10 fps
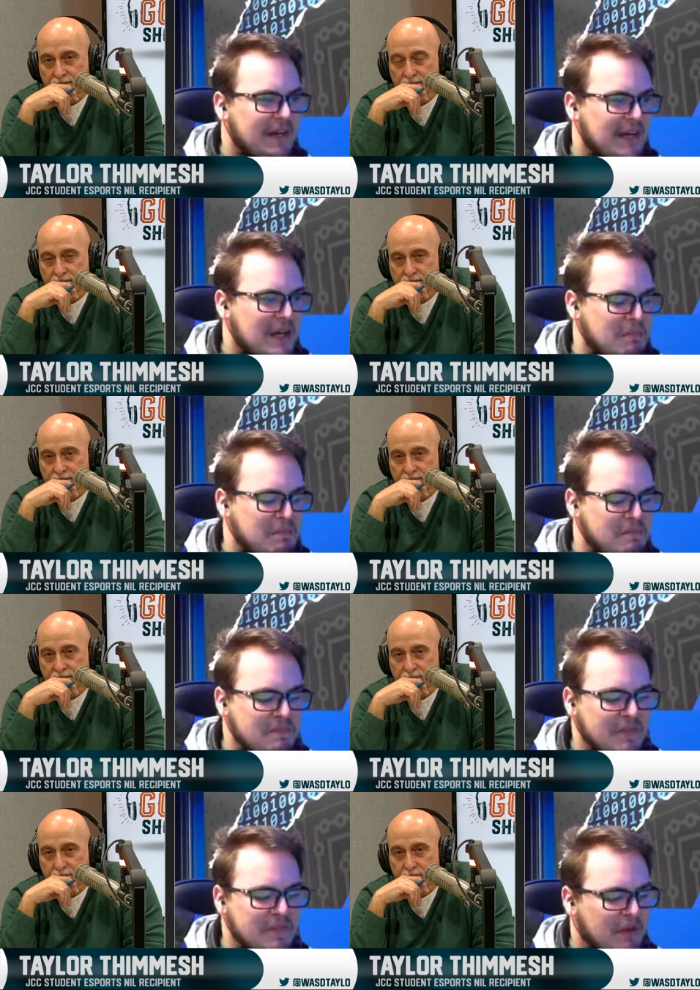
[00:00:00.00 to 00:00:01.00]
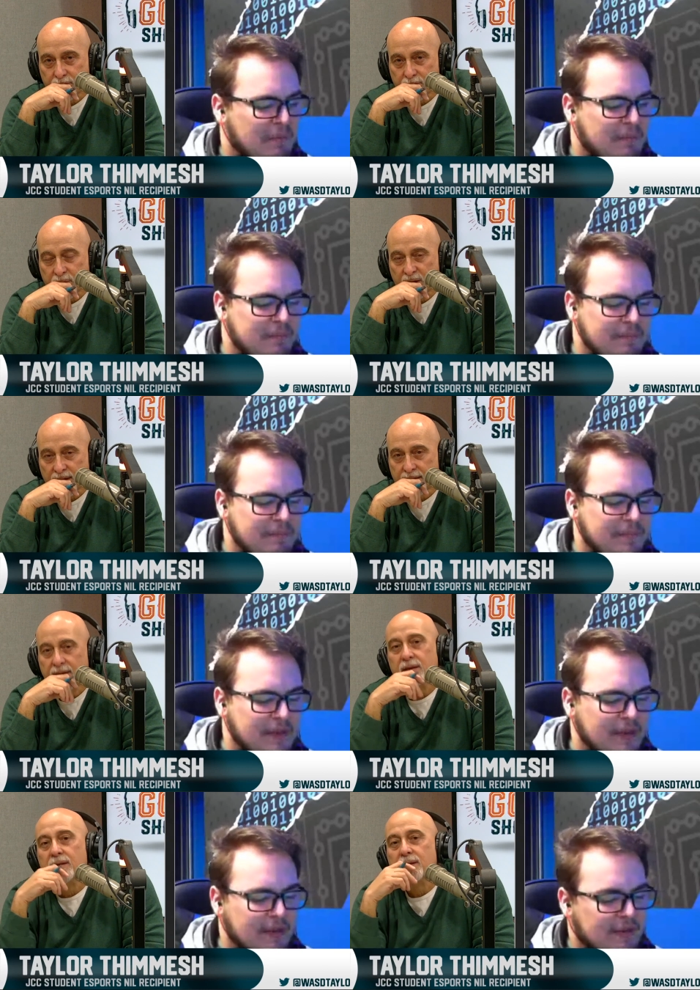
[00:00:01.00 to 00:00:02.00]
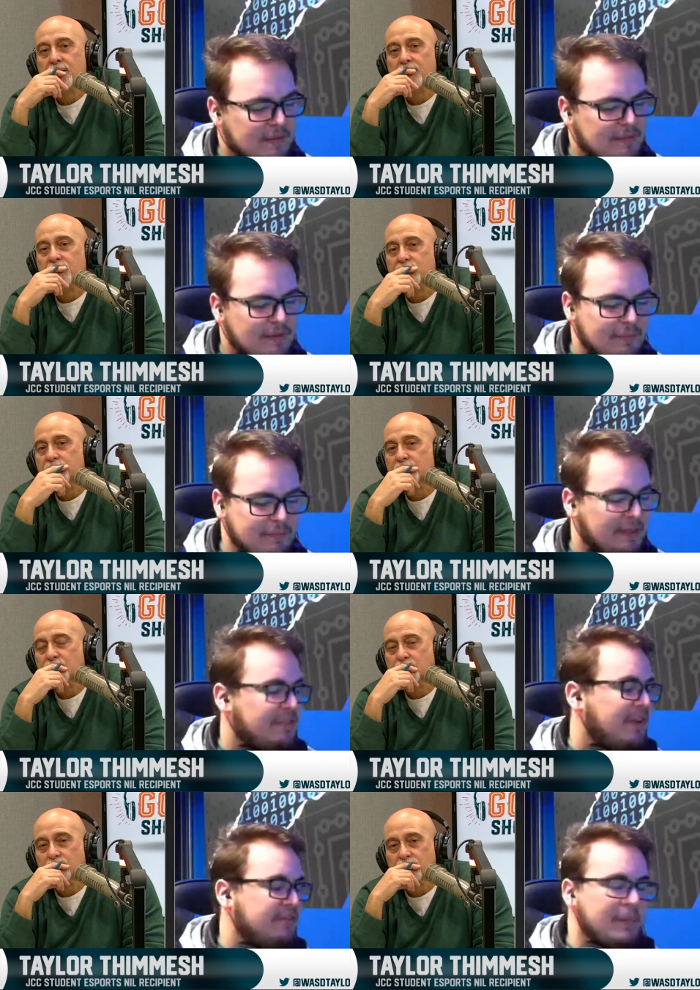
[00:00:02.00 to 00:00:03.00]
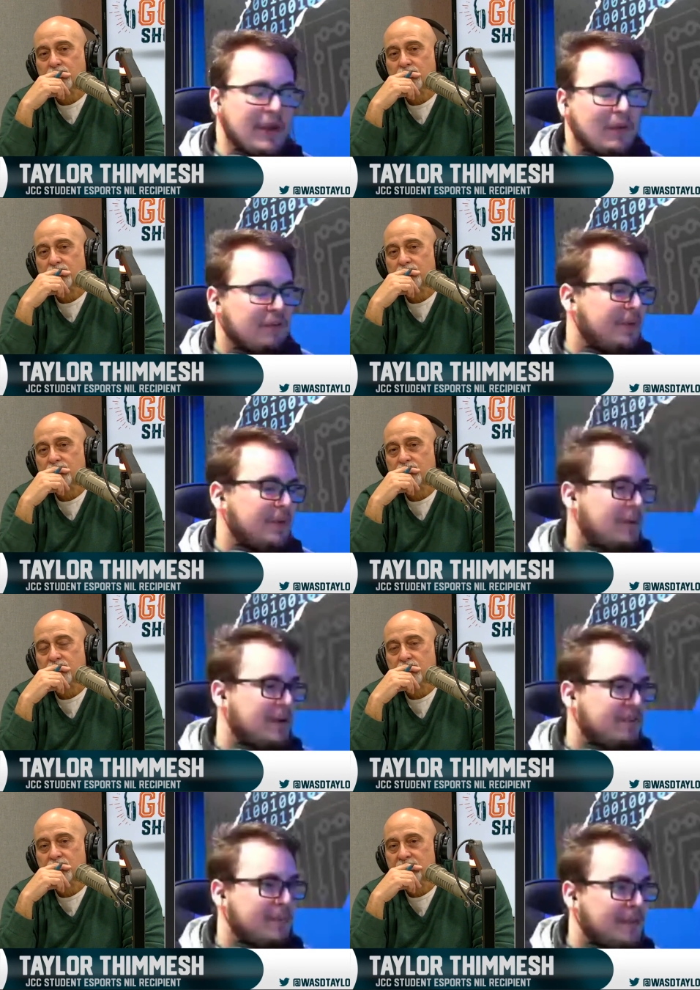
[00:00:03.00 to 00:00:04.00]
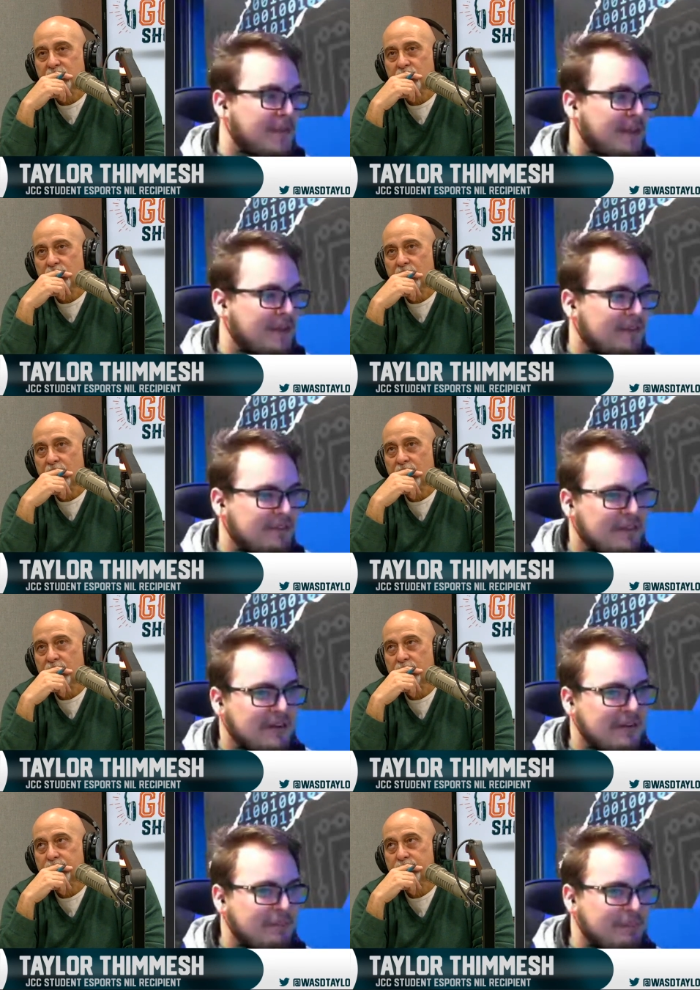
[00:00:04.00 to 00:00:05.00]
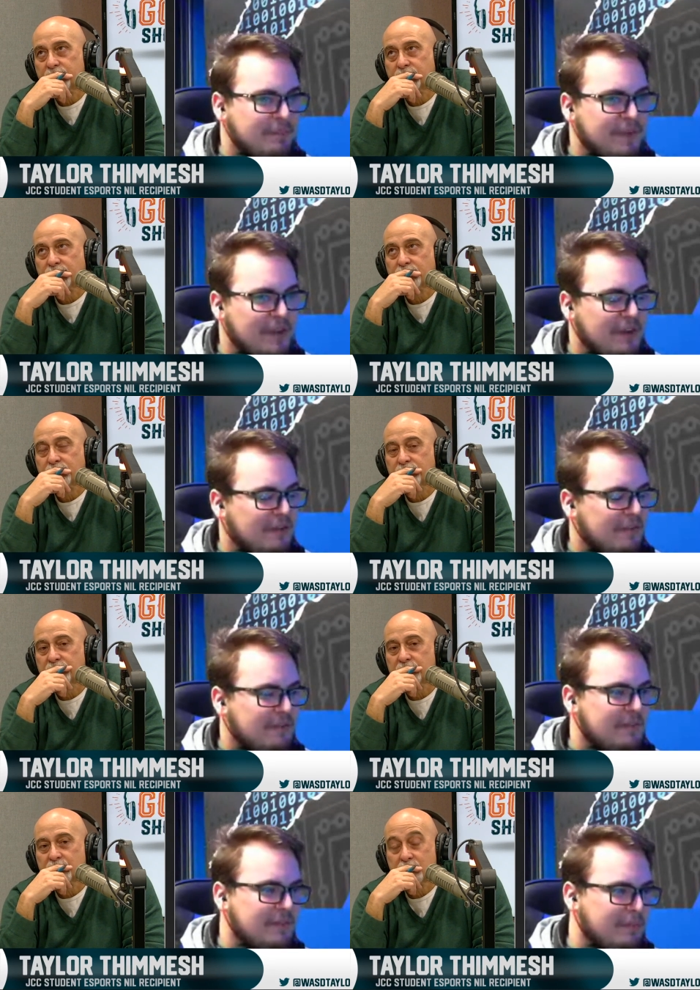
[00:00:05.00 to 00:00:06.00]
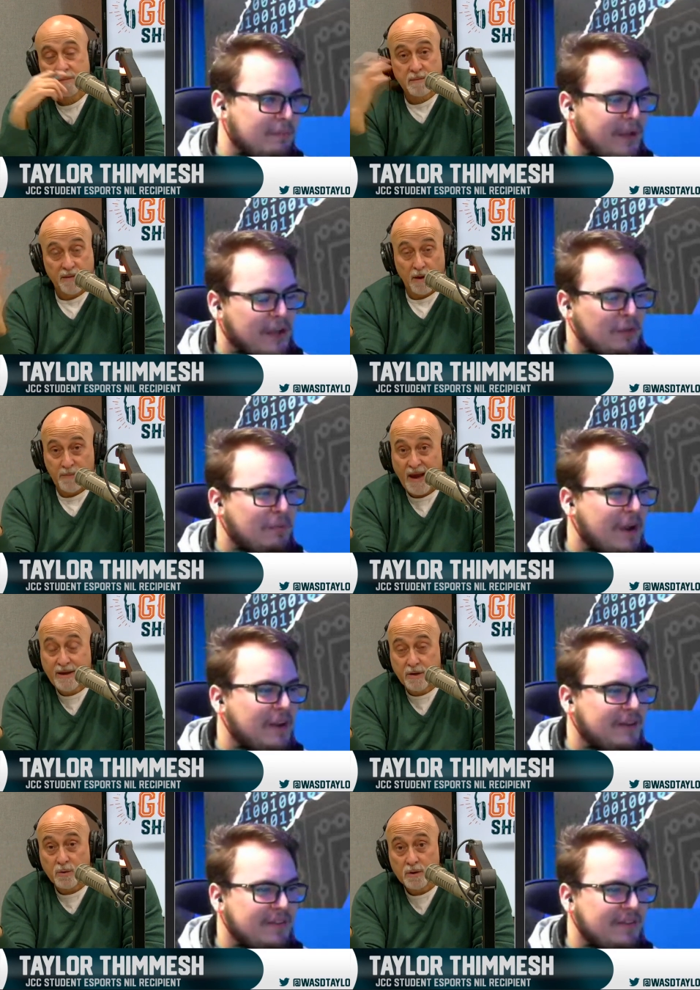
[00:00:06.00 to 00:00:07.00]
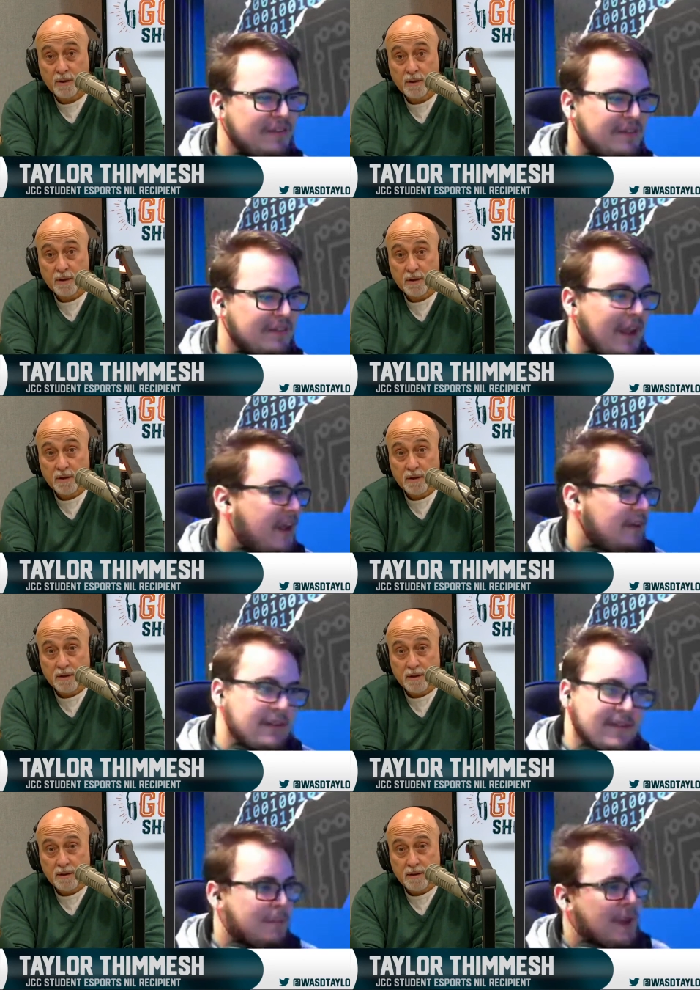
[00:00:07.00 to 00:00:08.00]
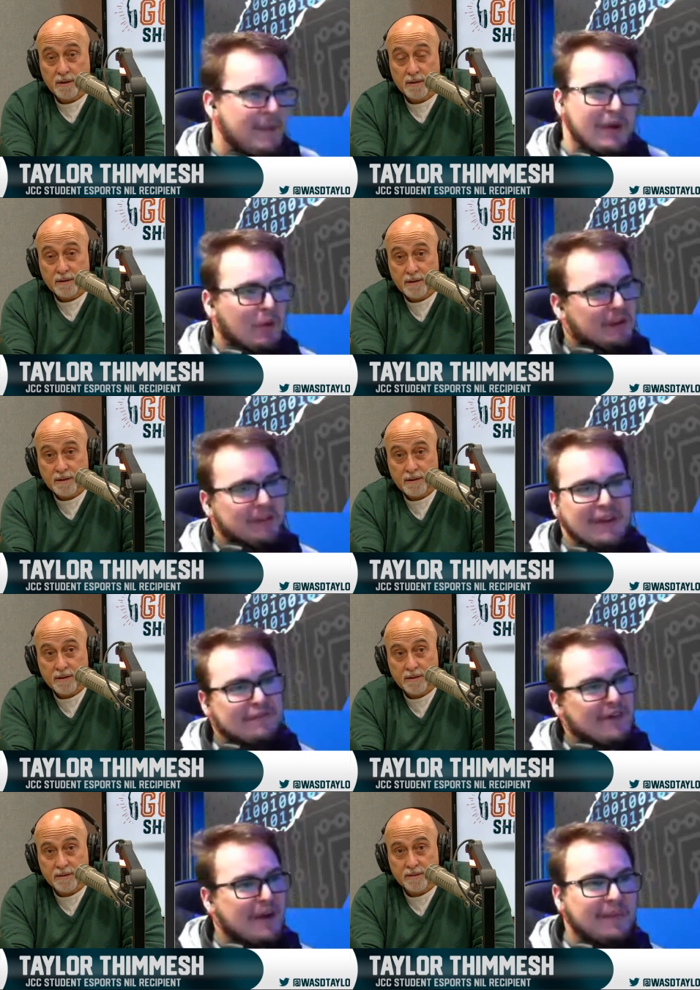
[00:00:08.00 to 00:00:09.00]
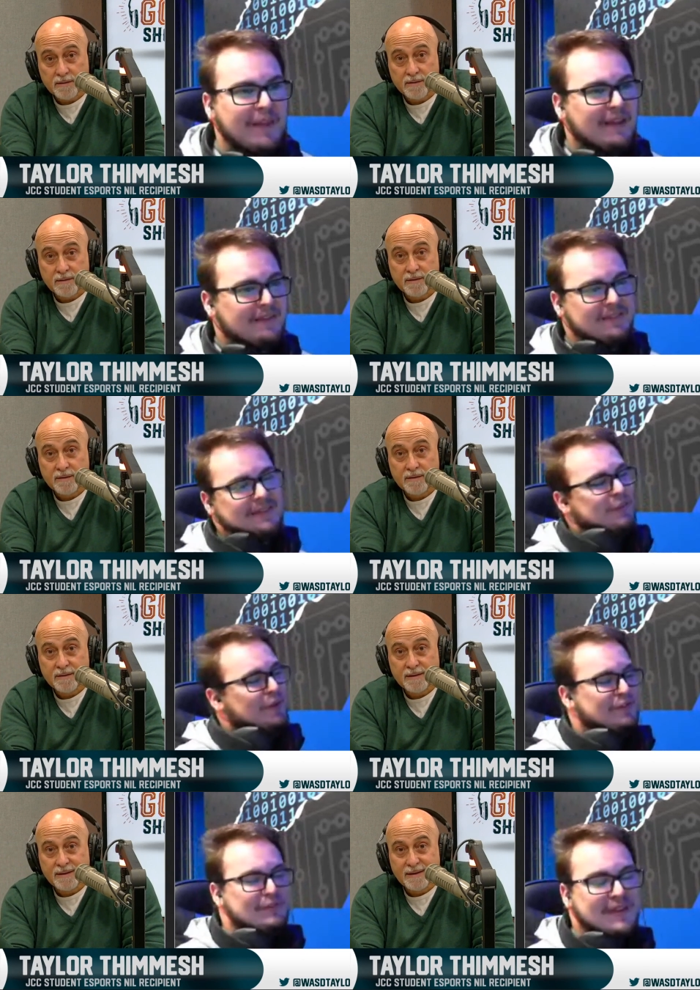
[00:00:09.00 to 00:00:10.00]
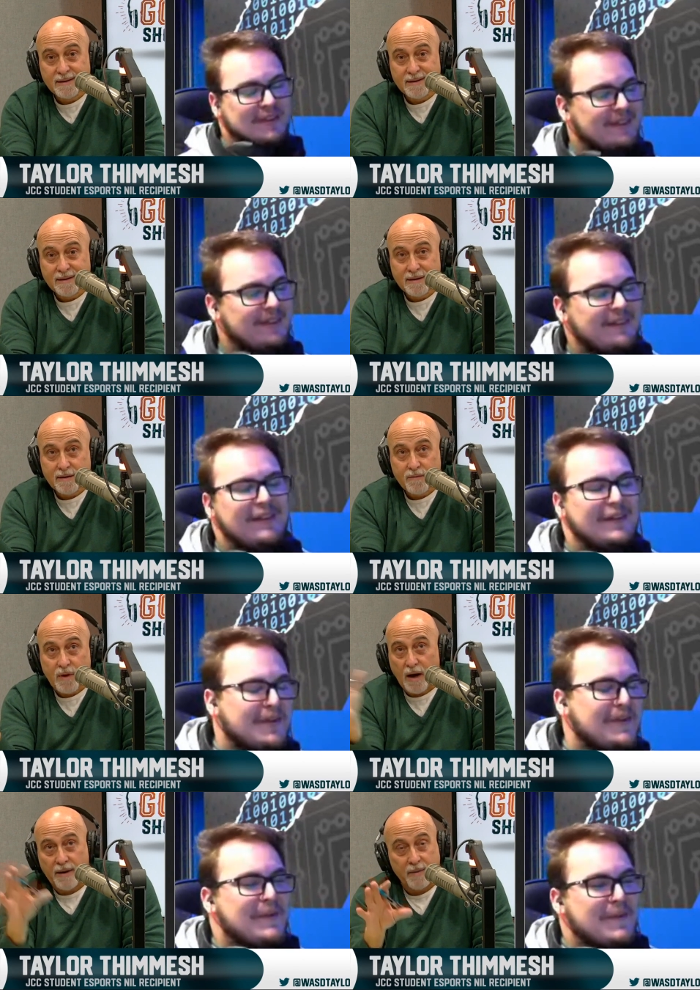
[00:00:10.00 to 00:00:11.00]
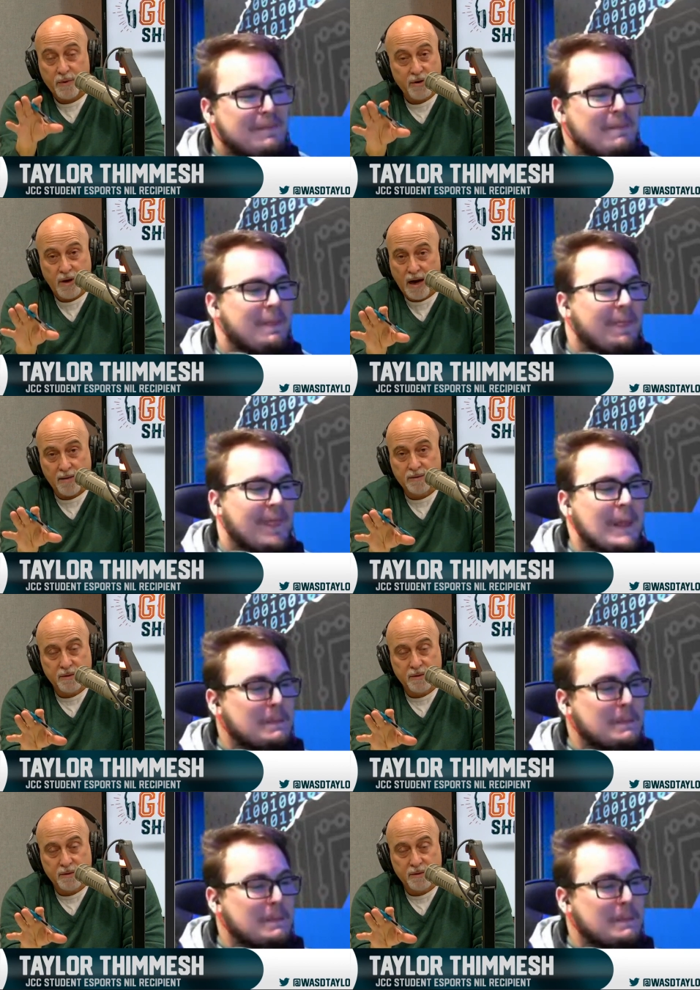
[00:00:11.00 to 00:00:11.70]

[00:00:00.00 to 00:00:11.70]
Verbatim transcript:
Speaker 1: um, you know, uh, basically if somebody wants me to wear something and they uh, you know
Speaker 2: and they'll pay you a
Speaker 1: good product and yeah and they pay me accordingly i'm fine with that That's, that works for
Speaker 2: me i mean you, I, the